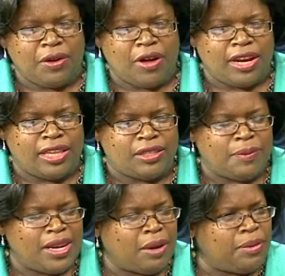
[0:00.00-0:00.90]
audience
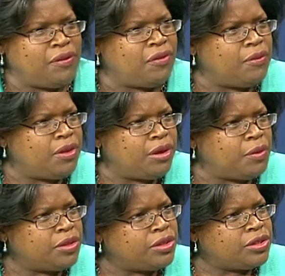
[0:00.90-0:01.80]
may not be familiar
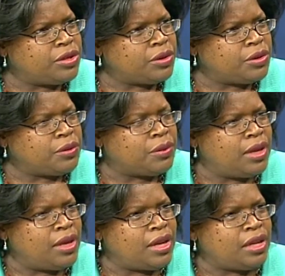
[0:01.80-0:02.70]
with the term
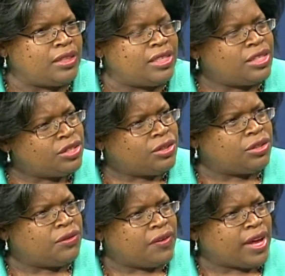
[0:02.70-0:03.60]
digital
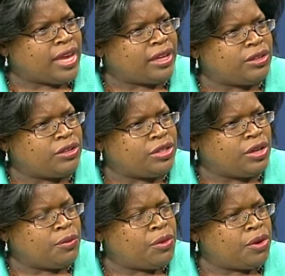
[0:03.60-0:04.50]
divide. Could you
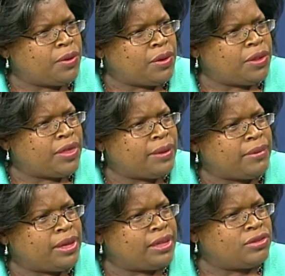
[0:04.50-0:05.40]
share more about what that
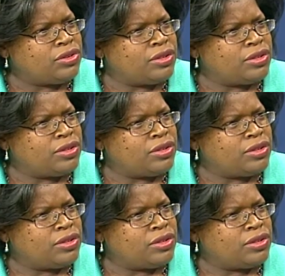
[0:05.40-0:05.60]
means?